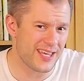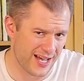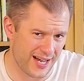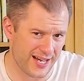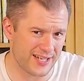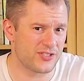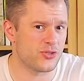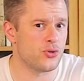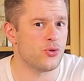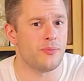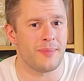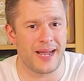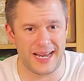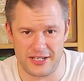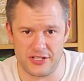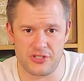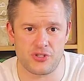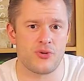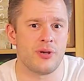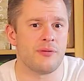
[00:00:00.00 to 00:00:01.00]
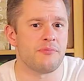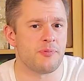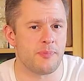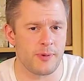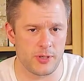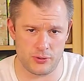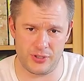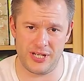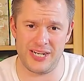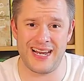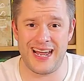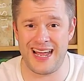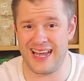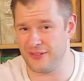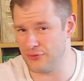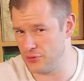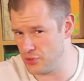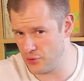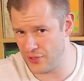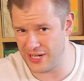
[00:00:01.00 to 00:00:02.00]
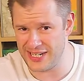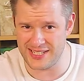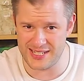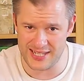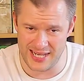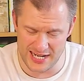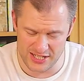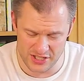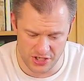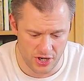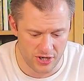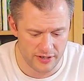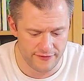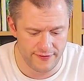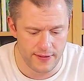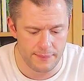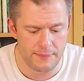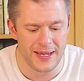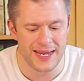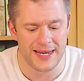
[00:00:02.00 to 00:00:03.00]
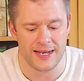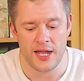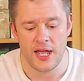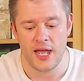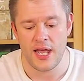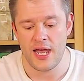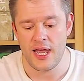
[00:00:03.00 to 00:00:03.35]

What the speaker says: castle, manuscript, building, and trade slash card flipping,